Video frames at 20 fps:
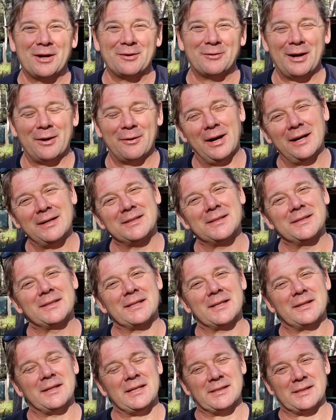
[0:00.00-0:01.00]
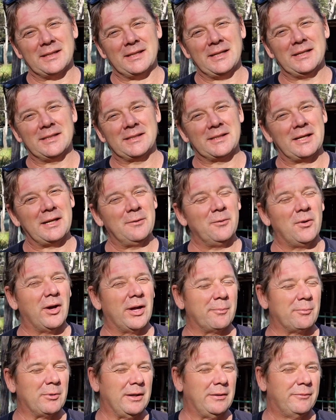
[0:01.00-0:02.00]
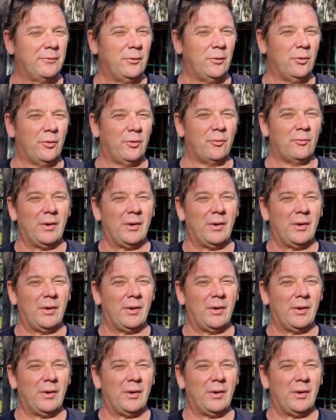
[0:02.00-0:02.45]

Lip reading: Trail Racers, this is the rider brief for